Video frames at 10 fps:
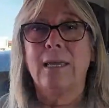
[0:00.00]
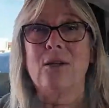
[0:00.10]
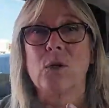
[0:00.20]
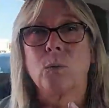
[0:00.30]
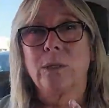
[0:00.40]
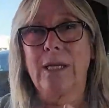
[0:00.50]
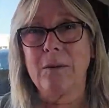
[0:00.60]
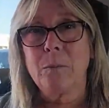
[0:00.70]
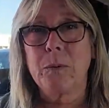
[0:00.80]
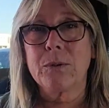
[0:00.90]
So
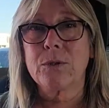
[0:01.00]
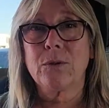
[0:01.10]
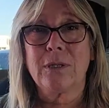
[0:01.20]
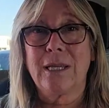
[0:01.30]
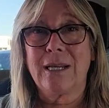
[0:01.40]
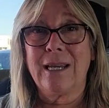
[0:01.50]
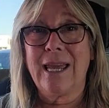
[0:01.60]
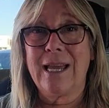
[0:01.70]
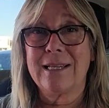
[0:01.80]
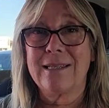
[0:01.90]
that person that
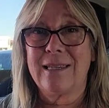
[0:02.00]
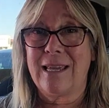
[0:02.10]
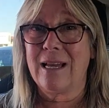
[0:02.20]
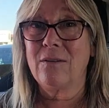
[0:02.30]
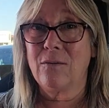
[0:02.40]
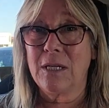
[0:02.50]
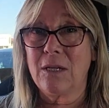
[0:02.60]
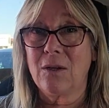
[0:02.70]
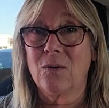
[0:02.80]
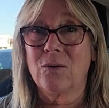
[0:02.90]
has that
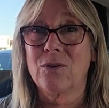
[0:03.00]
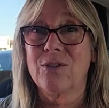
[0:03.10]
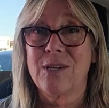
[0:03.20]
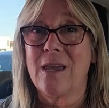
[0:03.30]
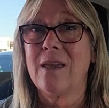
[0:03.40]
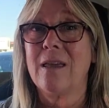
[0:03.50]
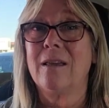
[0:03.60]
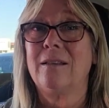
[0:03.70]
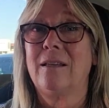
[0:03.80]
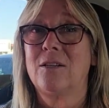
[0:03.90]
video
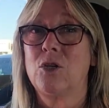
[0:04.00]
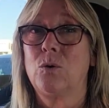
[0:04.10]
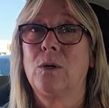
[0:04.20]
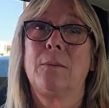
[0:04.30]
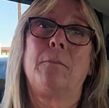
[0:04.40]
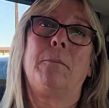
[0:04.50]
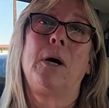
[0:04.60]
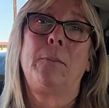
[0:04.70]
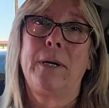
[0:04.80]
saying that you can pop